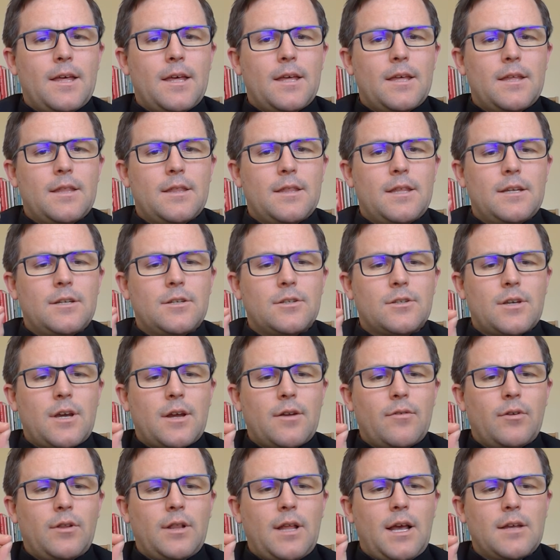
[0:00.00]
And then just kind of
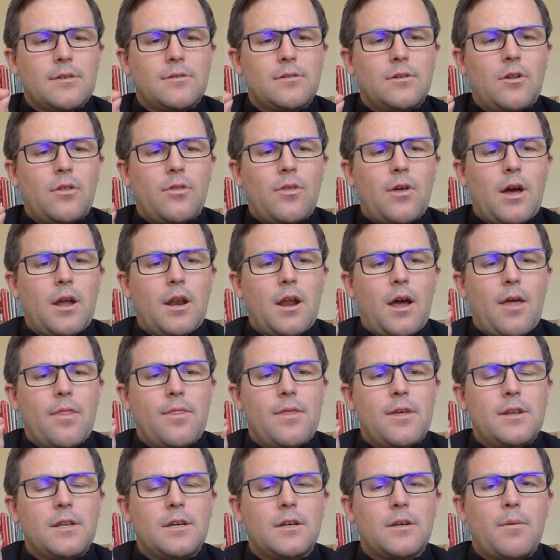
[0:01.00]
a last little thought.
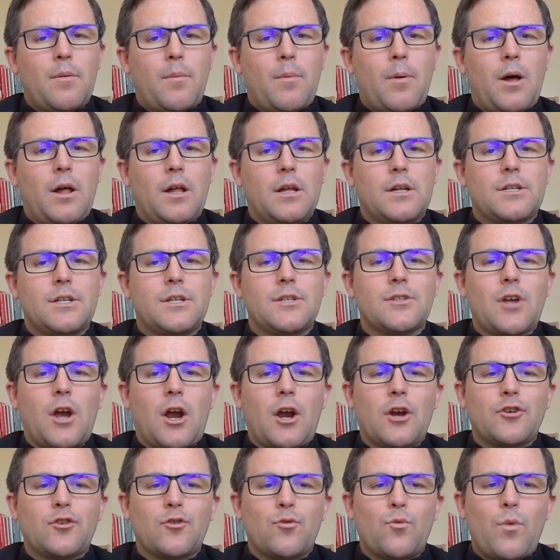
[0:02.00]
Authentic apologies
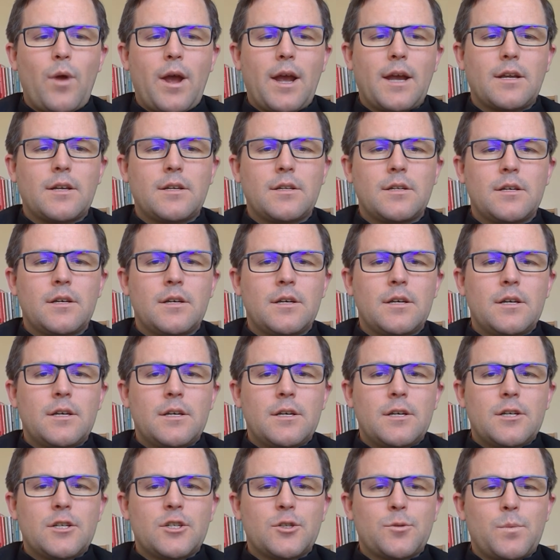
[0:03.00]
are direct,
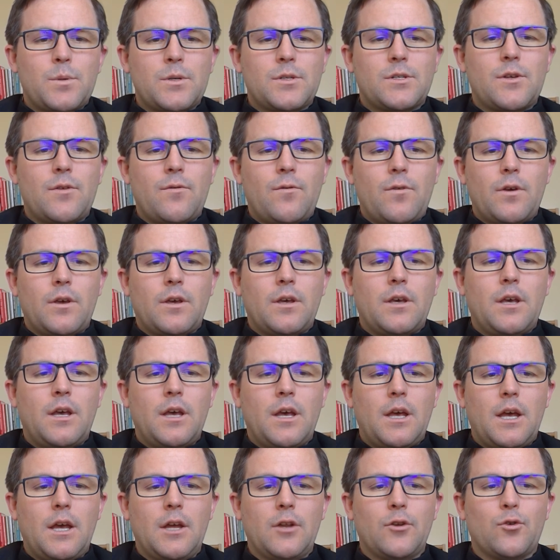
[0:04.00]
specific,
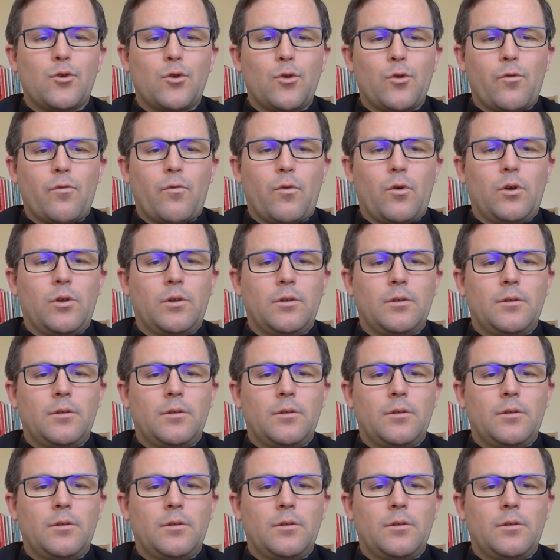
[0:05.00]
and truthful.